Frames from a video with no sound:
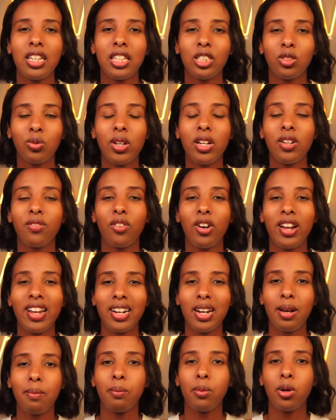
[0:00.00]
He's written for a
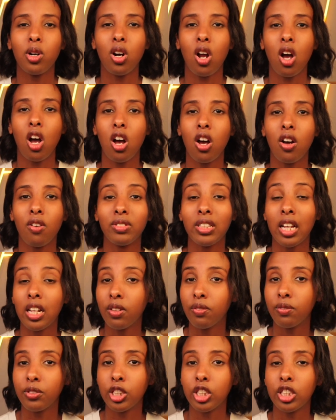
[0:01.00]
number of
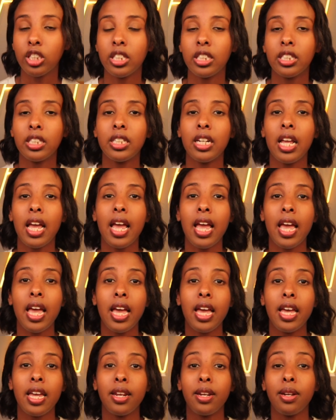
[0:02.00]
television
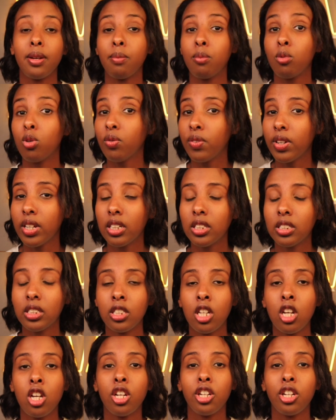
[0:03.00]
and movies,